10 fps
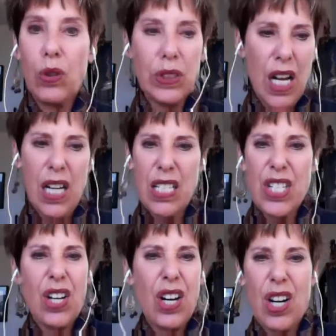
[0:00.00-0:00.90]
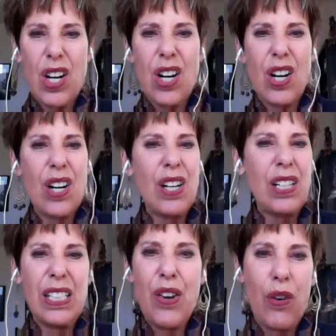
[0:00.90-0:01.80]
on to her.
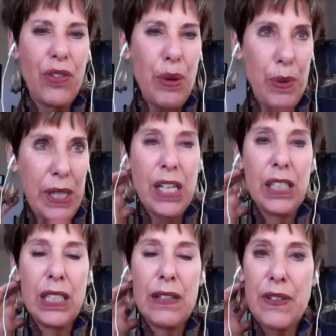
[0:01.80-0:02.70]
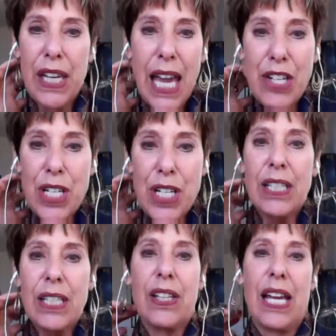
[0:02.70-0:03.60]
They went on a lovely
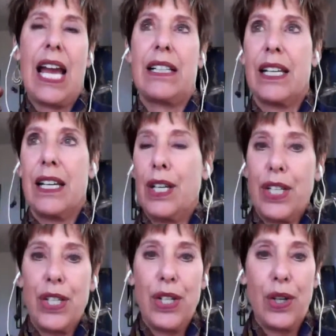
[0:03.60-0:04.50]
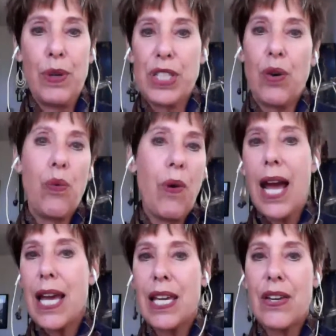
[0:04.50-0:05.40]
vacation, and they had, went to
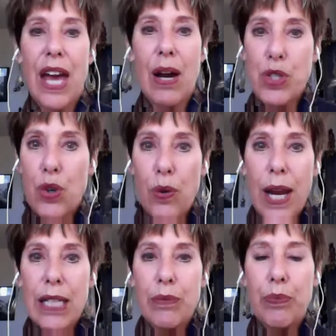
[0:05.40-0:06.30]
Hawaii, and that was great.